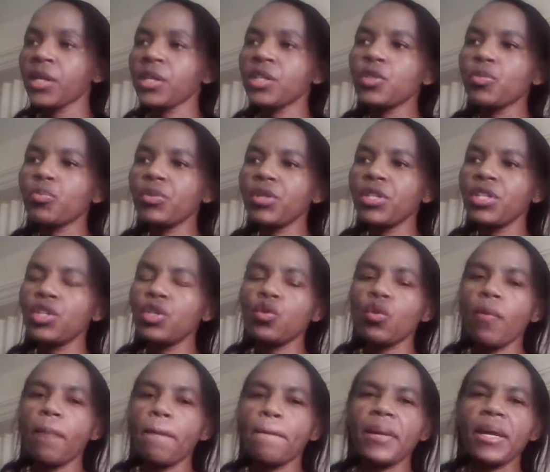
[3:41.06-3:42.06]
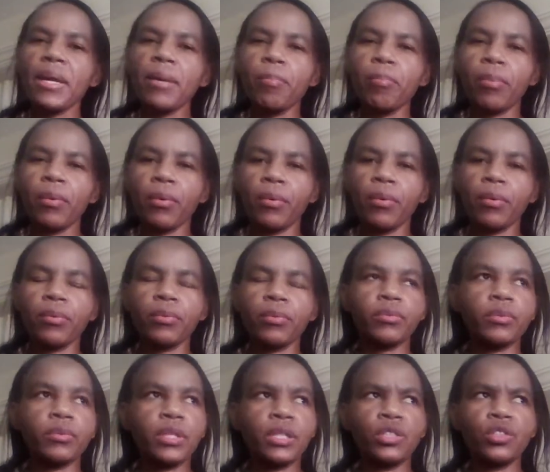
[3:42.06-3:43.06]
Spiritual people,
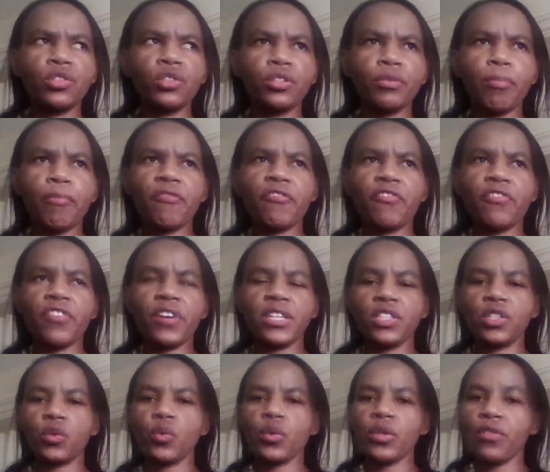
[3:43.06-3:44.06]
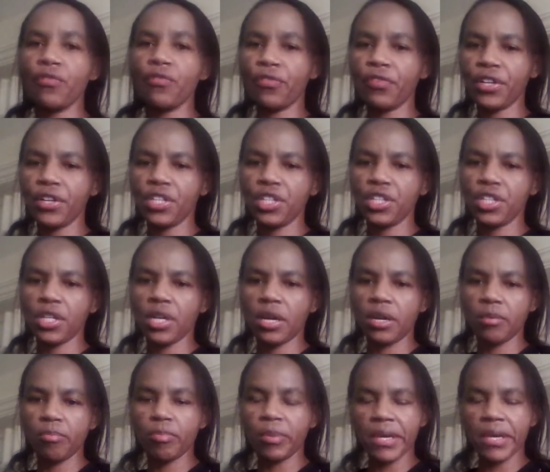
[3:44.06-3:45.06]
they don't fight with flesh
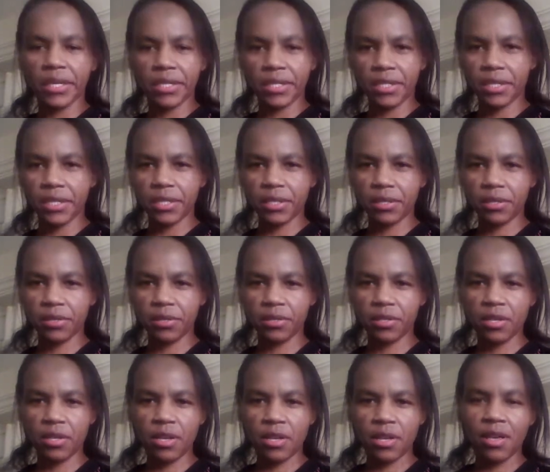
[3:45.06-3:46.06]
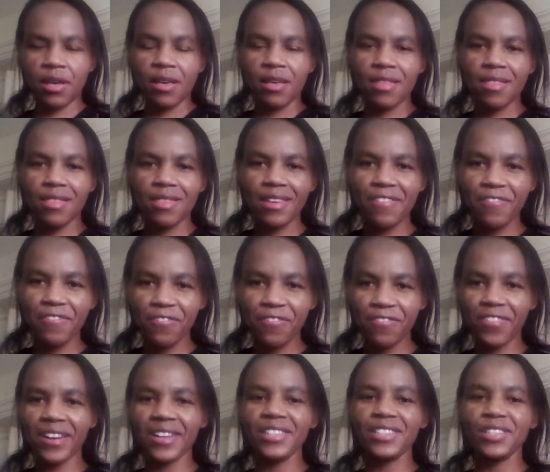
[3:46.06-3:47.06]
and blood. They
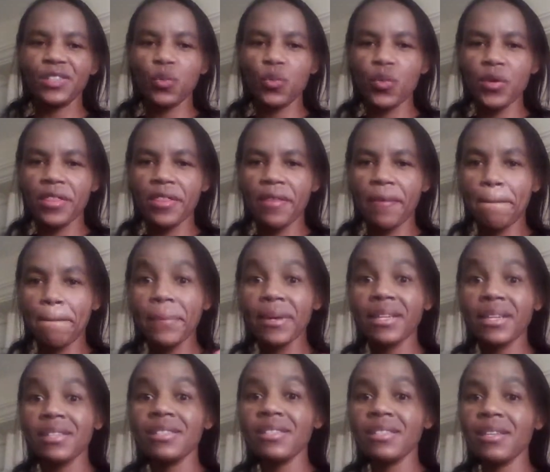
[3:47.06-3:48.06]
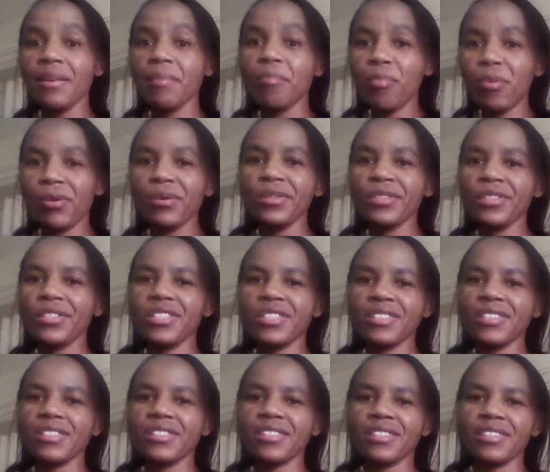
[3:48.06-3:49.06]
fight with the
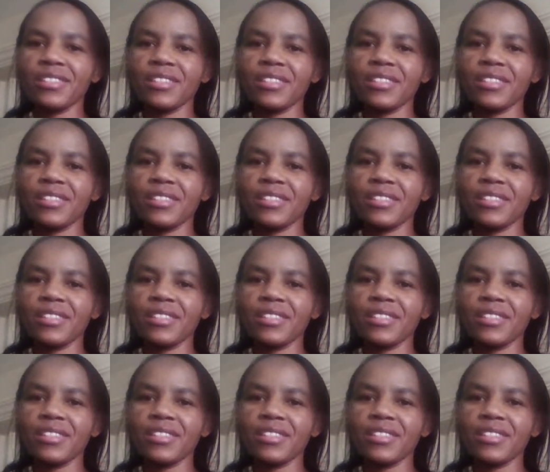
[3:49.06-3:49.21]
principalities